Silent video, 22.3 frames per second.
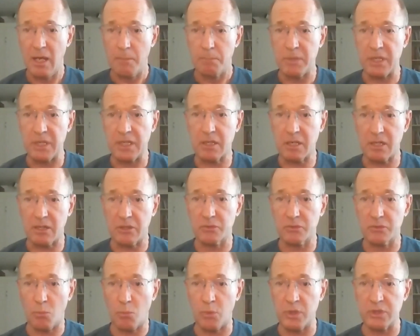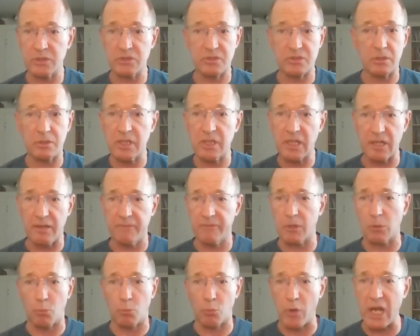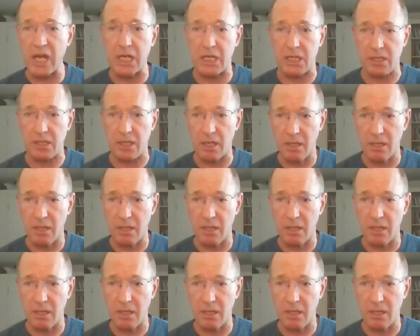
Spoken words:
Because we still have it rain